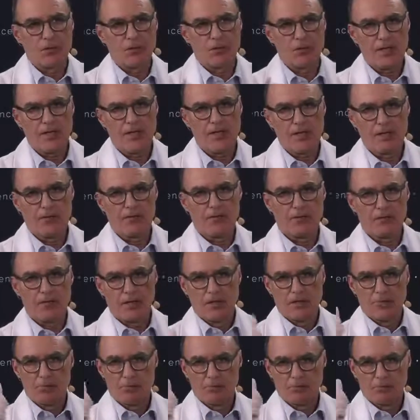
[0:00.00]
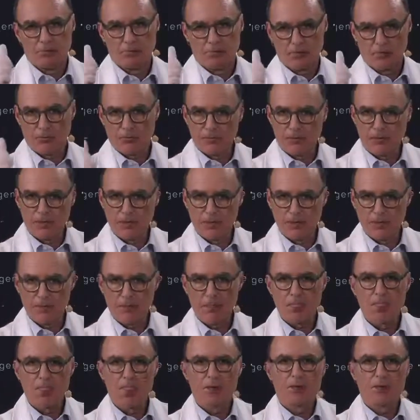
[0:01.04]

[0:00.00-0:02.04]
We have profile,